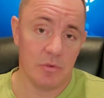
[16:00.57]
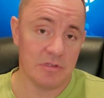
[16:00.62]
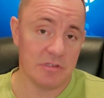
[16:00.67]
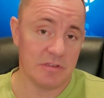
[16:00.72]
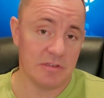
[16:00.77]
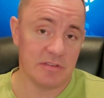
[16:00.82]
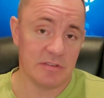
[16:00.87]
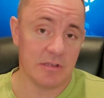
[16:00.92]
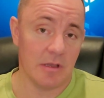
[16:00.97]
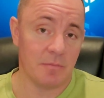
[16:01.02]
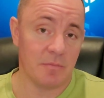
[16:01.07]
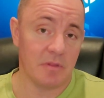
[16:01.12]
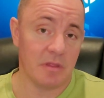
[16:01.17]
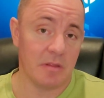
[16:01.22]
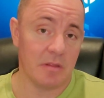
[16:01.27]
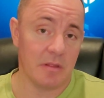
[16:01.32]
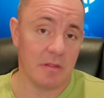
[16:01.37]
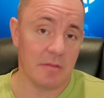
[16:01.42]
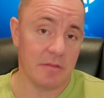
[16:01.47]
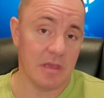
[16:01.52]
which is
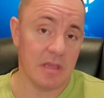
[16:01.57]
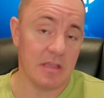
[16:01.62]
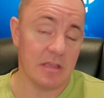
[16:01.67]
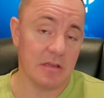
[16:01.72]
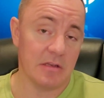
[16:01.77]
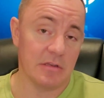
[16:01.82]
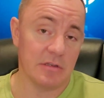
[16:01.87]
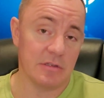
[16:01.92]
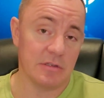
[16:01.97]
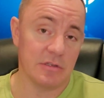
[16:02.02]
something that they can